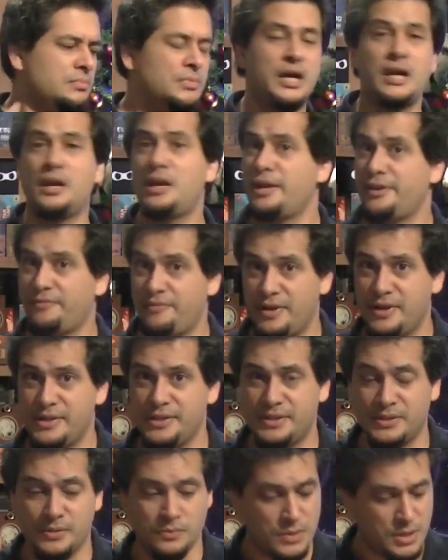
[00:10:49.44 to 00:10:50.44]
I like
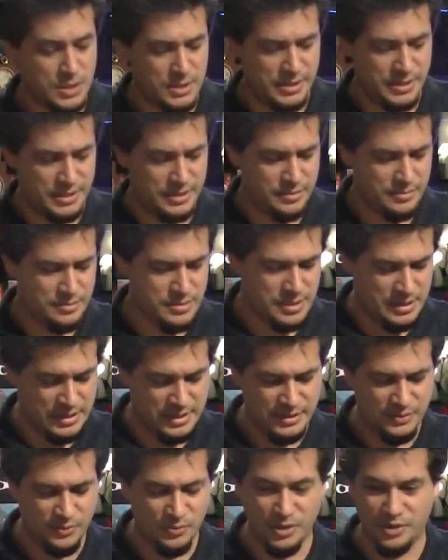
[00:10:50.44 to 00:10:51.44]
Venice as well, you know,
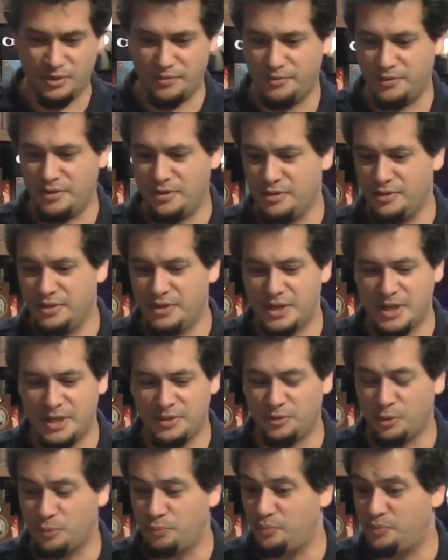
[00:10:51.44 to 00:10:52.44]
one of our
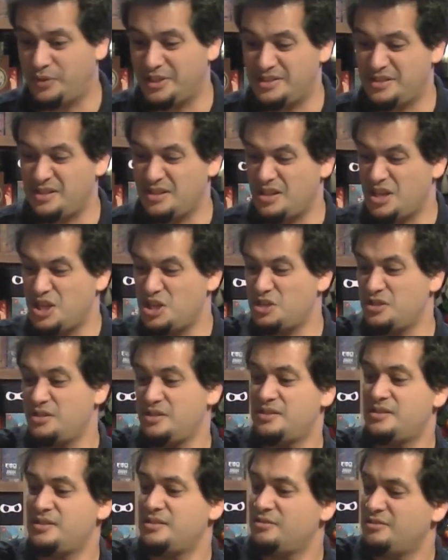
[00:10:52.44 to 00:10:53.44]
top
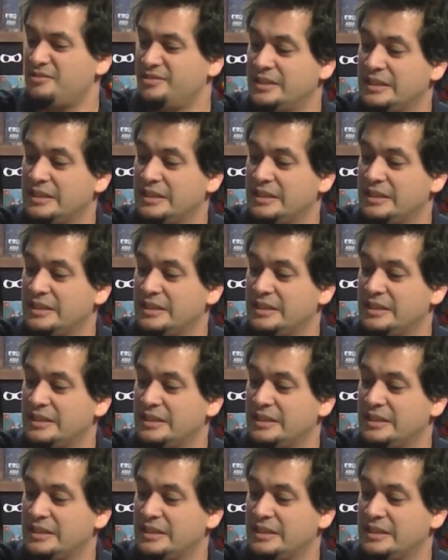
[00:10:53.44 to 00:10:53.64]
destinations.